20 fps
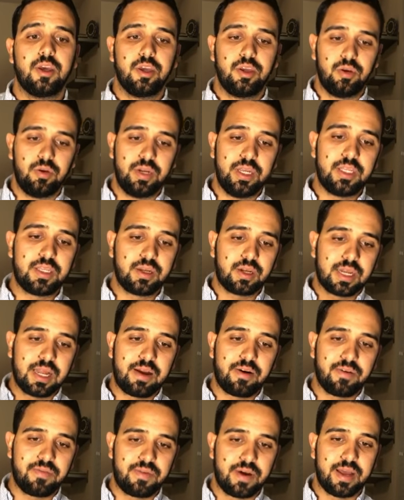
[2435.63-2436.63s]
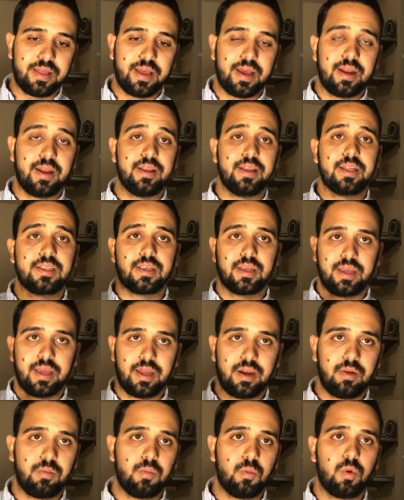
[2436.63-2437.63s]
You need to clarify that, and that's
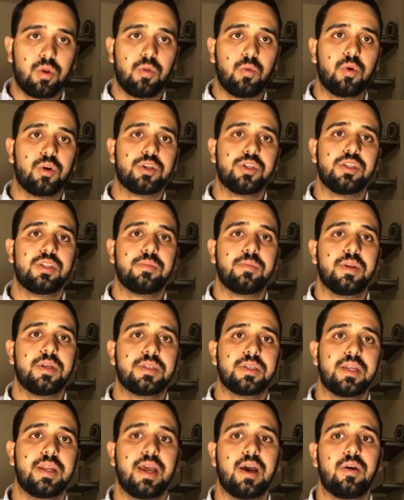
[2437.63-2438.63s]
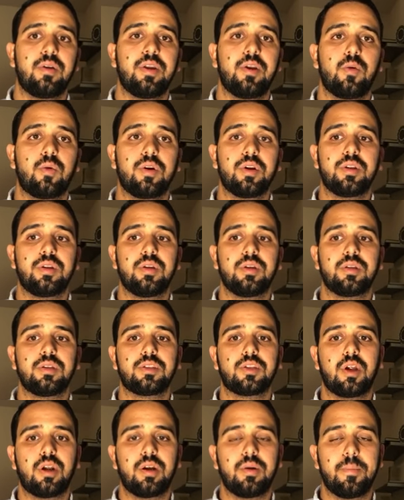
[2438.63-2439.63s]
again one of the worksheets I'm going to send out in order to
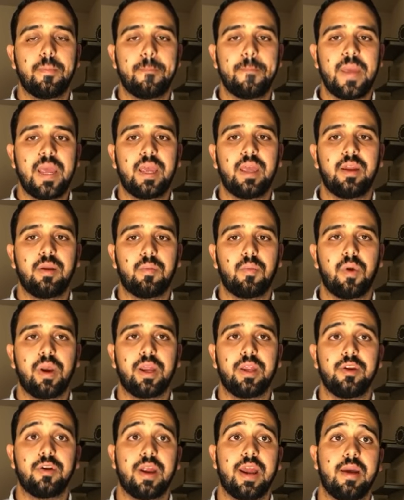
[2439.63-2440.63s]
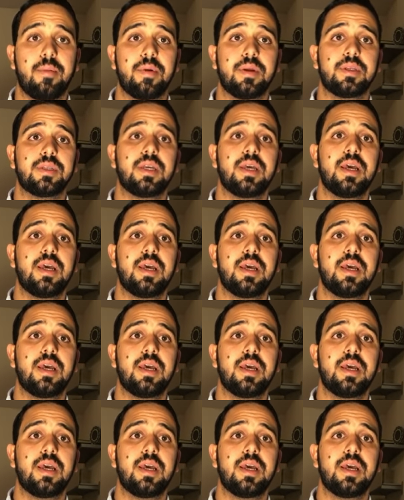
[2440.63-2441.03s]
start making and breaking your habits.